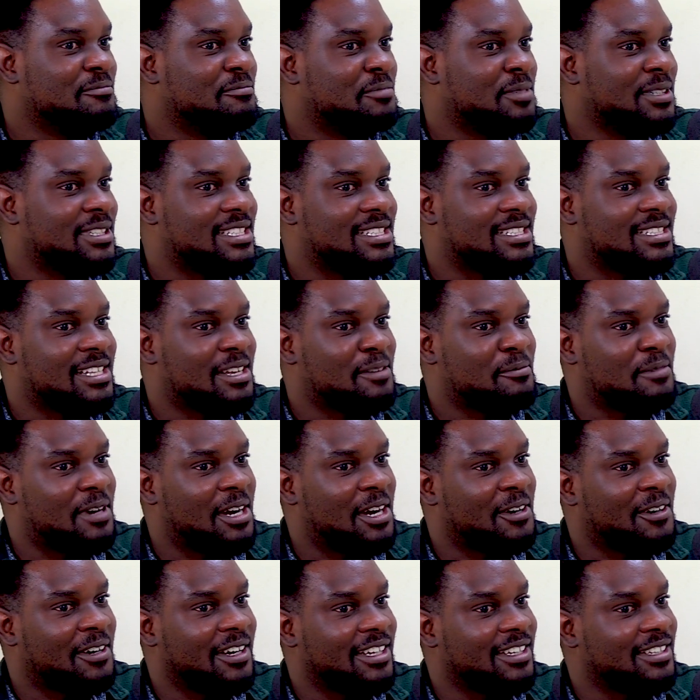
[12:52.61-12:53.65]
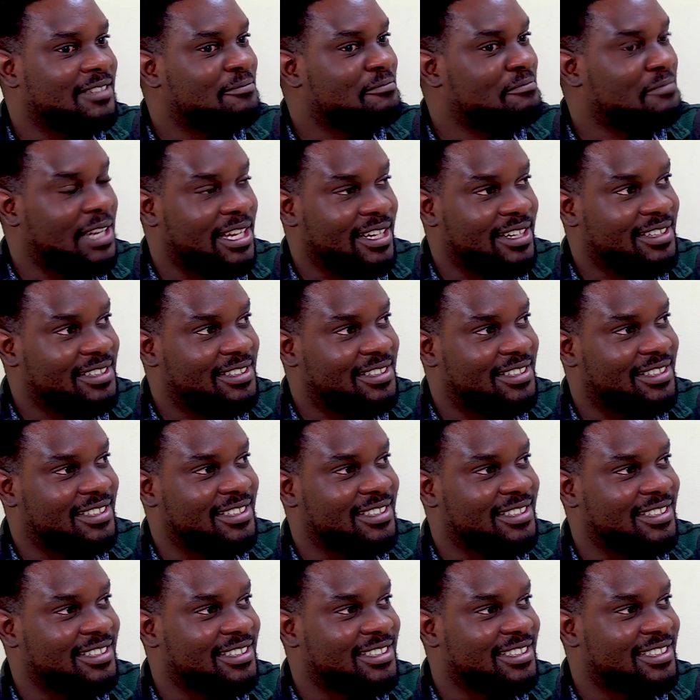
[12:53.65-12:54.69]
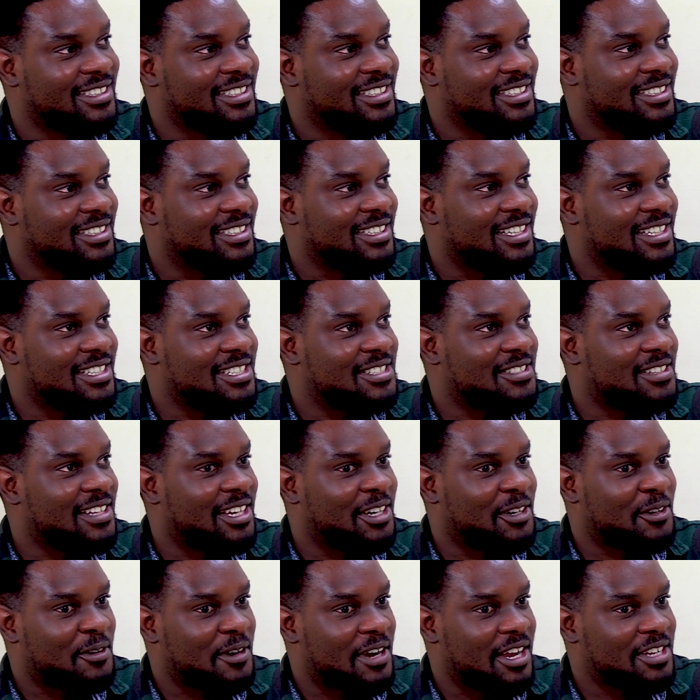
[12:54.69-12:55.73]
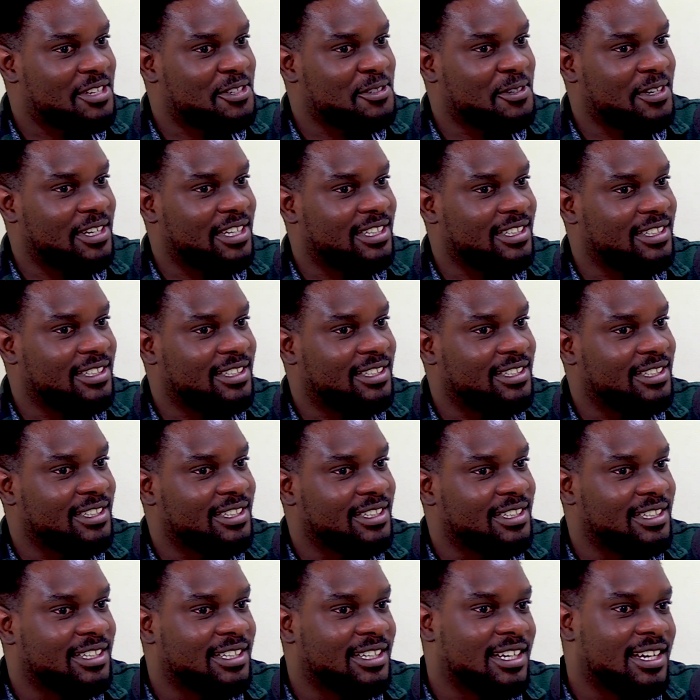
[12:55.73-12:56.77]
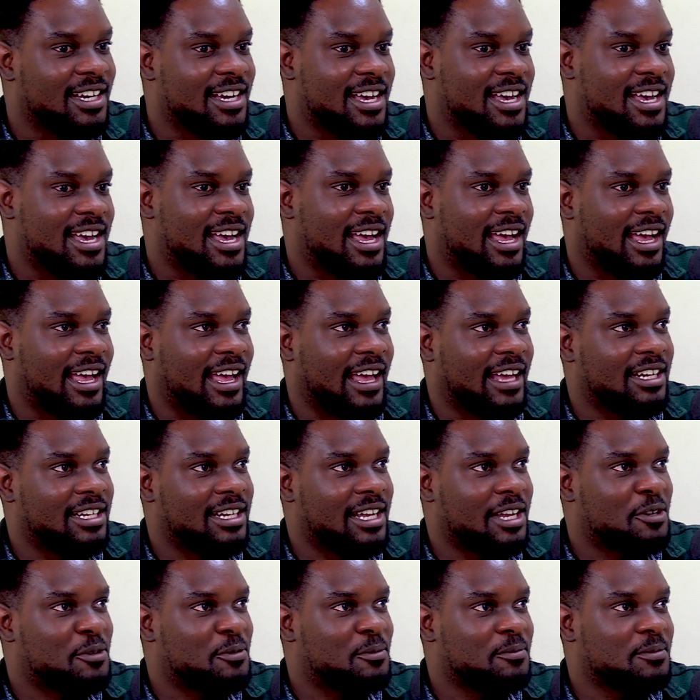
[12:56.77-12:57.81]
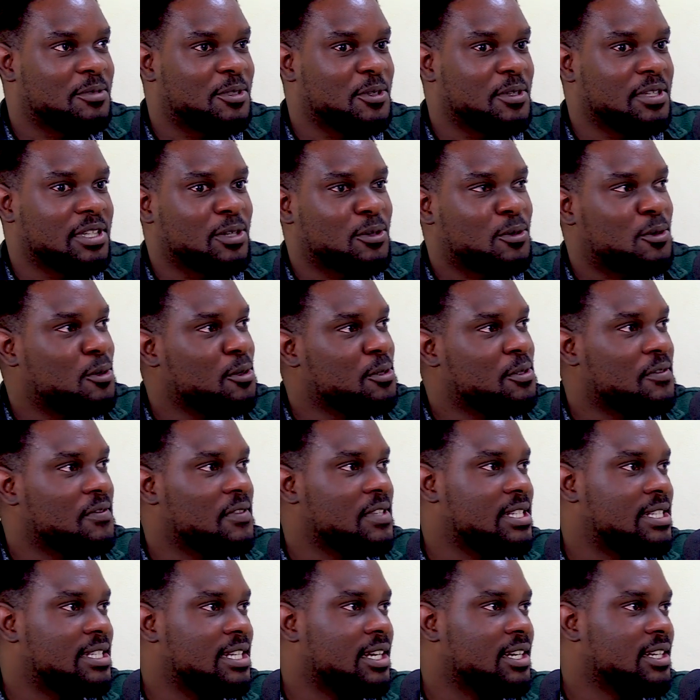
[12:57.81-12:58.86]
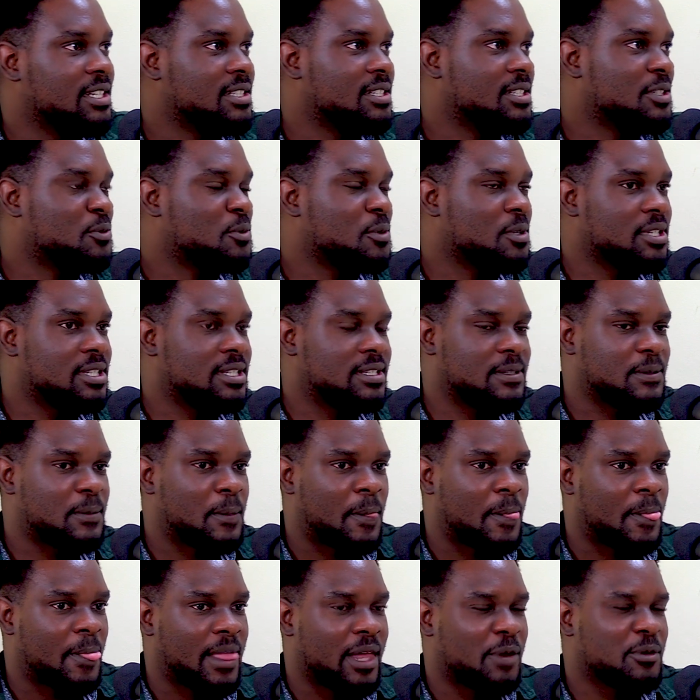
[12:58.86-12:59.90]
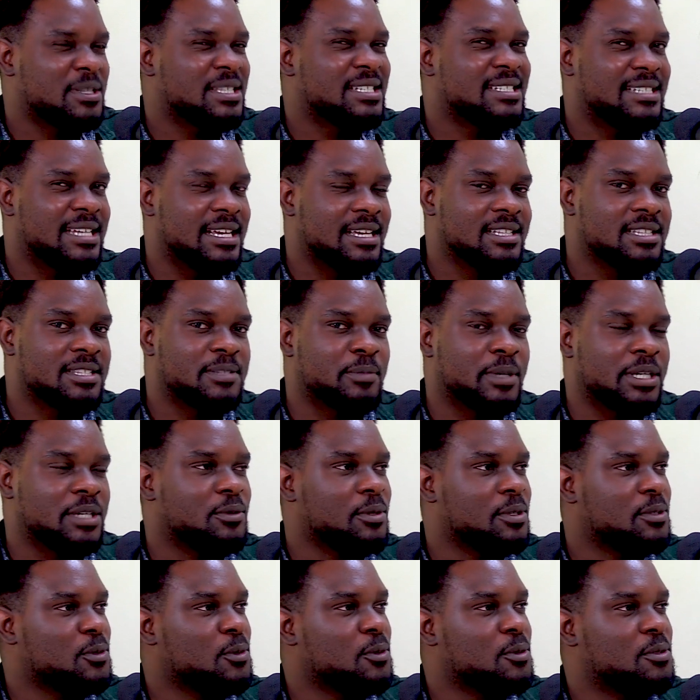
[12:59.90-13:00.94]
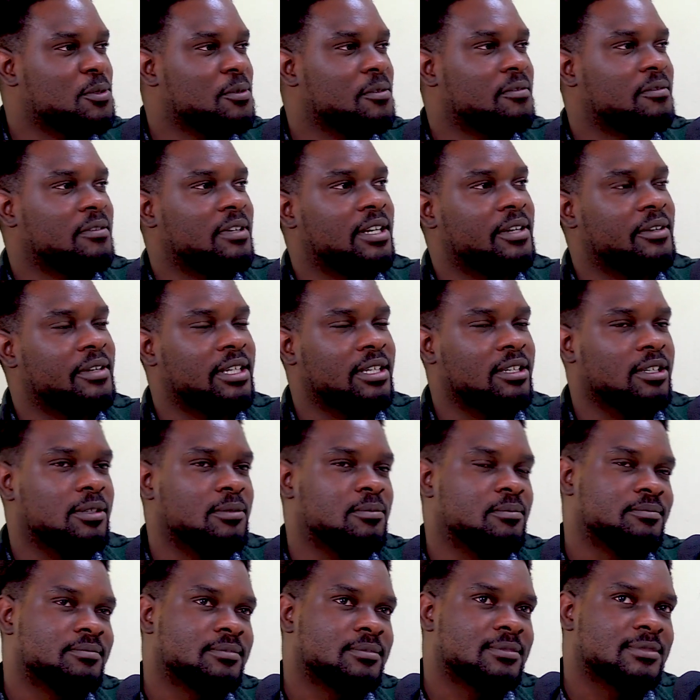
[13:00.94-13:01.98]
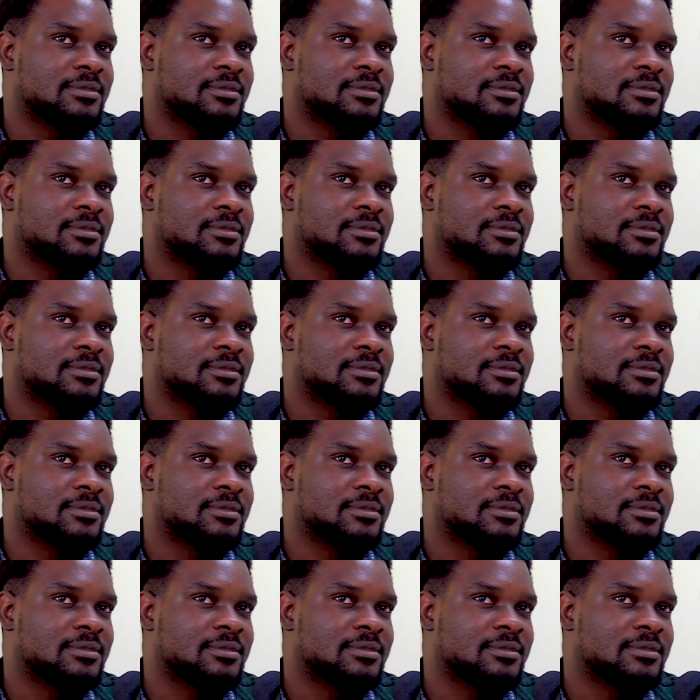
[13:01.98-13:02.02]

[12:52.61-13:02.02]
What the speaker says: But somehow I made it until I graduated. And like during the course of the studies, it was intense, but it was also very